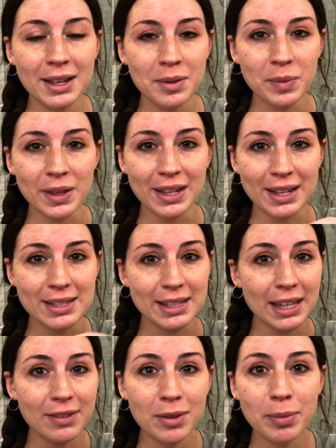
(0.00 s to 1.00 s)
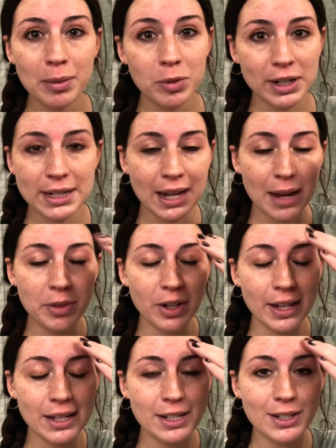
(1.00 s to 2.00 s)
because even by morning time, they're
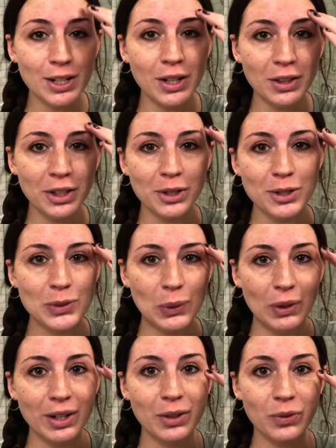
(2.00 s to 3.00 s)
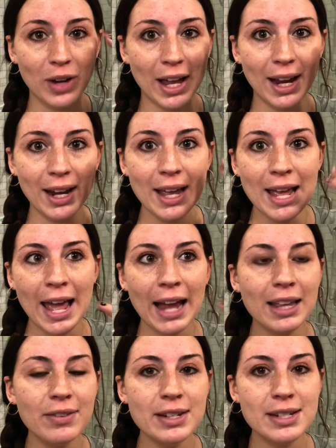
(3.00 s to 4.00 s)
like still a little swollen and red. And
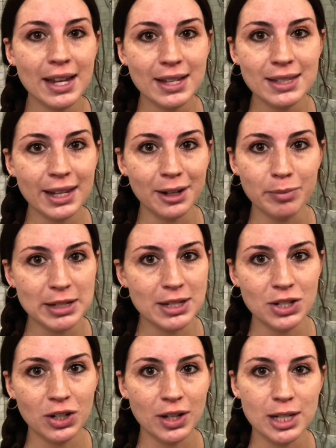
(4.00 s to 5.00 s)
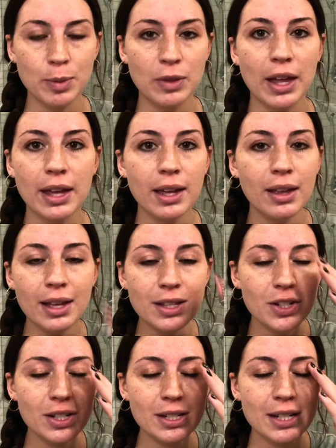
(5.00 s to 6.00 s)
even days later, my sister-in-law's been like, it's
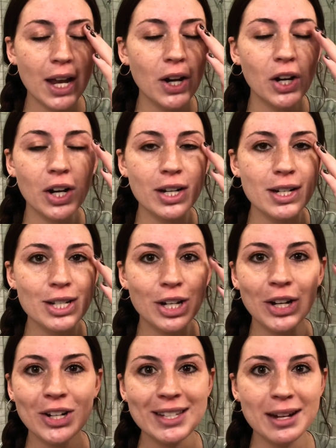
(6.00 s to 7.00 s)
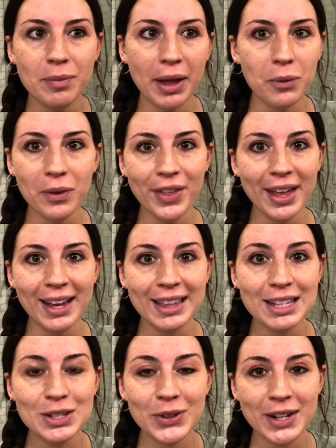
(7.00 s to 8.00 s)
just tender, it just hurts. And I'm like, what the heck,
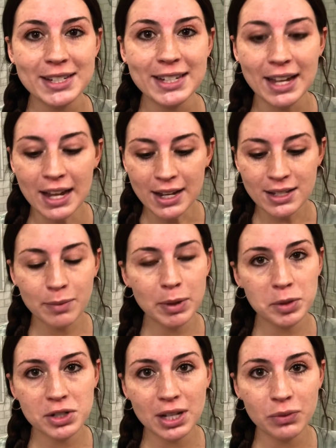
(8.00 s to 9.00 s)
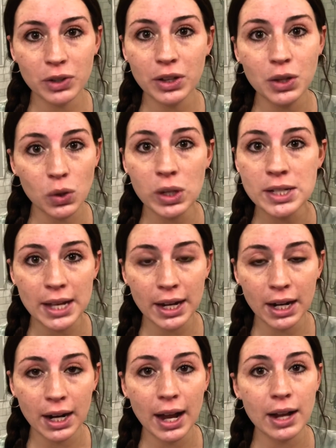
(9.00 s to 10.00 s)
that's crazy. Some people just have really coarse
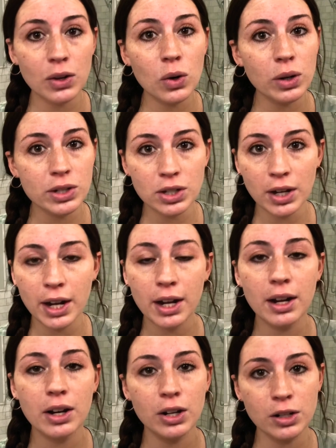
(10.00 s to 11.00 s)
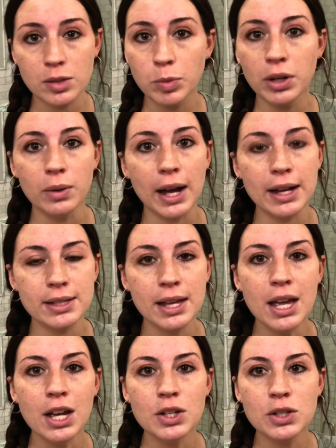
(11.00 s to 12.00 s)
hair and coarser hair hurts more to wax.
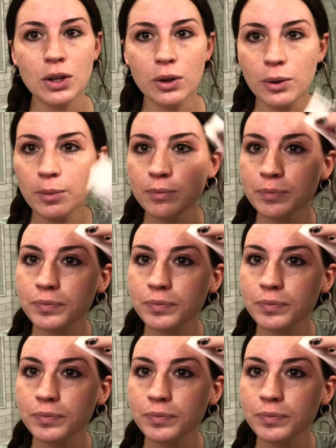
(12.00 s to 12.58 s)
So